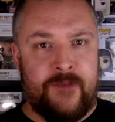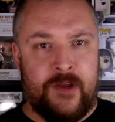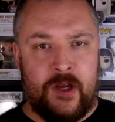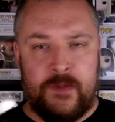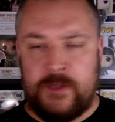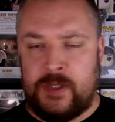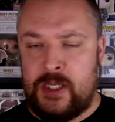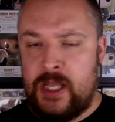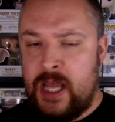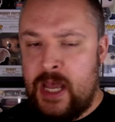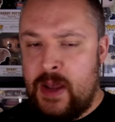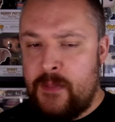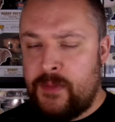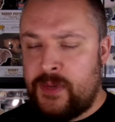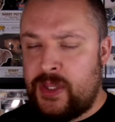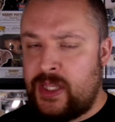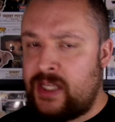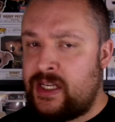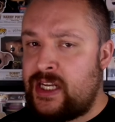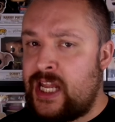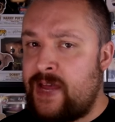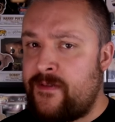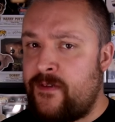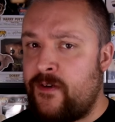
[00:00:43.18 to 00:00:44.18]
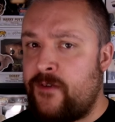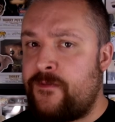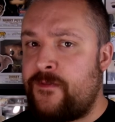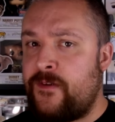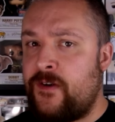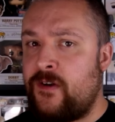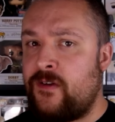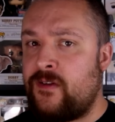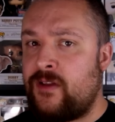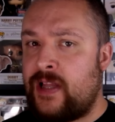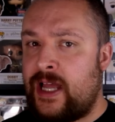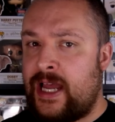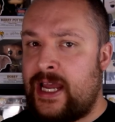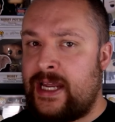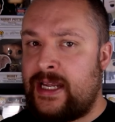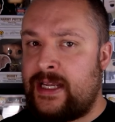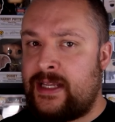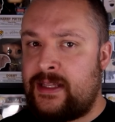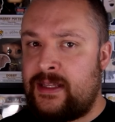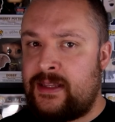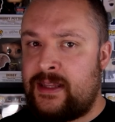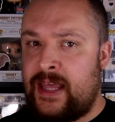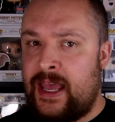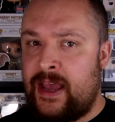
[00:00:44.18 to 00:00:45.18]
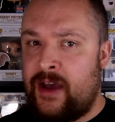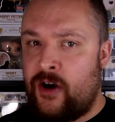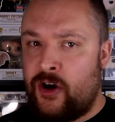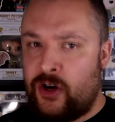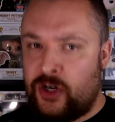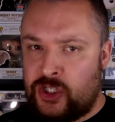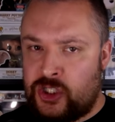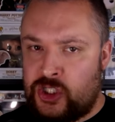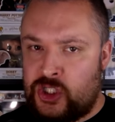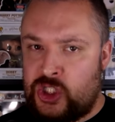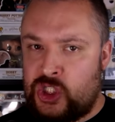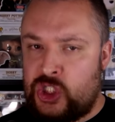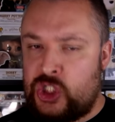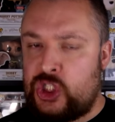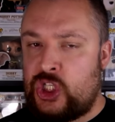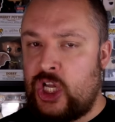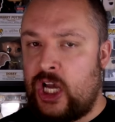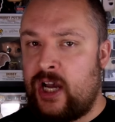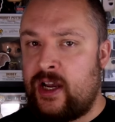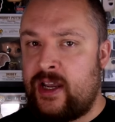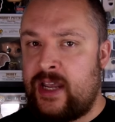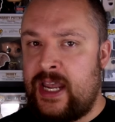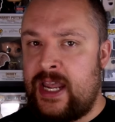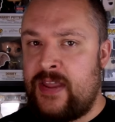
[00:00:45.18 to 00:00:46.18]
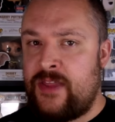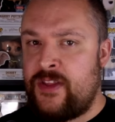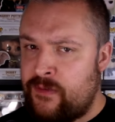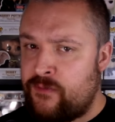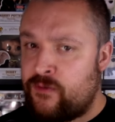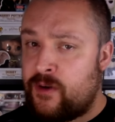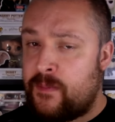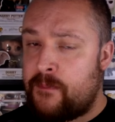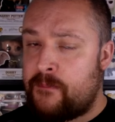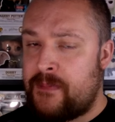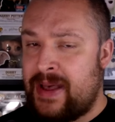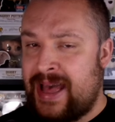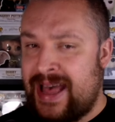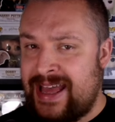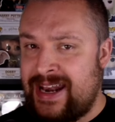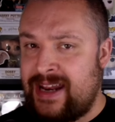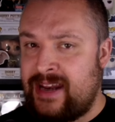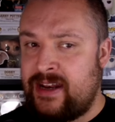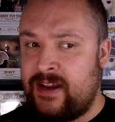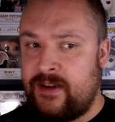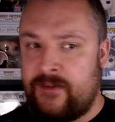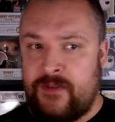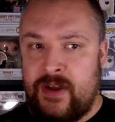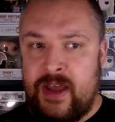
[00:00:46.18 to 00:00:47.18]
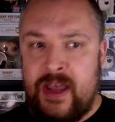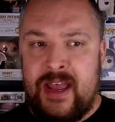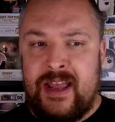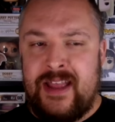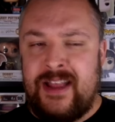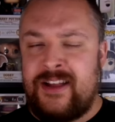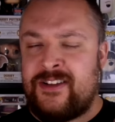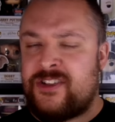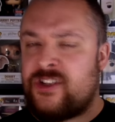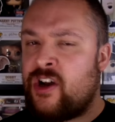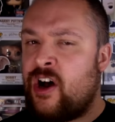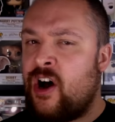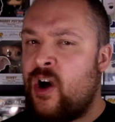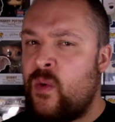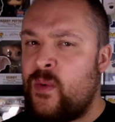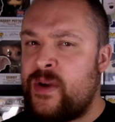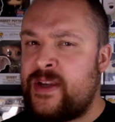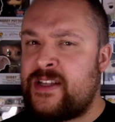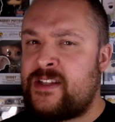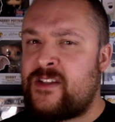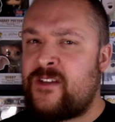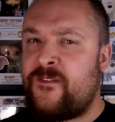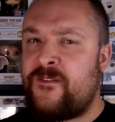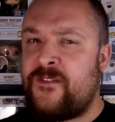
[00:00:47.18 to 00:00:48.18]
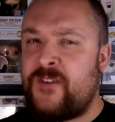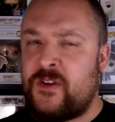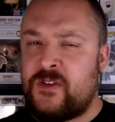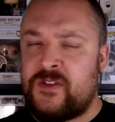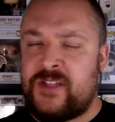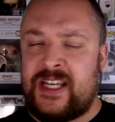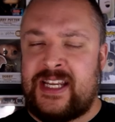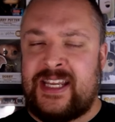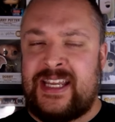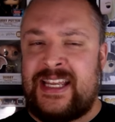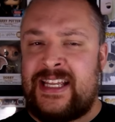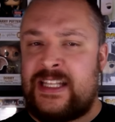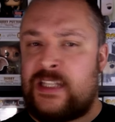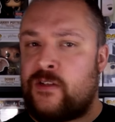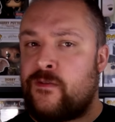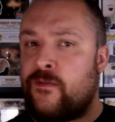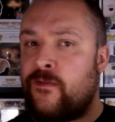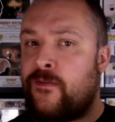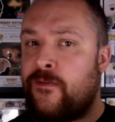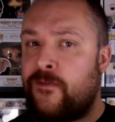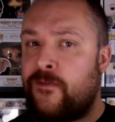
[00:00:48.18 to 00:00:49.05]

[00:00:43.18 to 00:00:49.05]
of films, but they never feel like they are stuck and repetitive. It always feels like it's